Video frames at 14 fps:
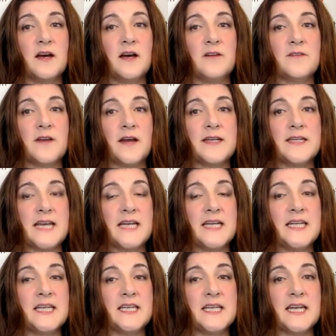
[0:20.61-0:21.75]
of
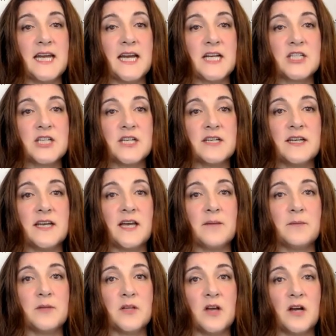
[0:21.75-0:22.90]
identity, connection,
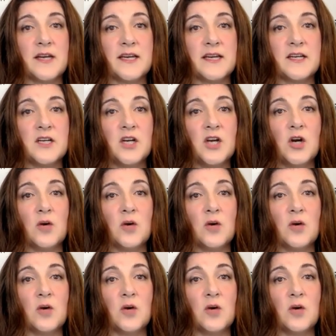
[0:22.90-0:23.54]
and belonging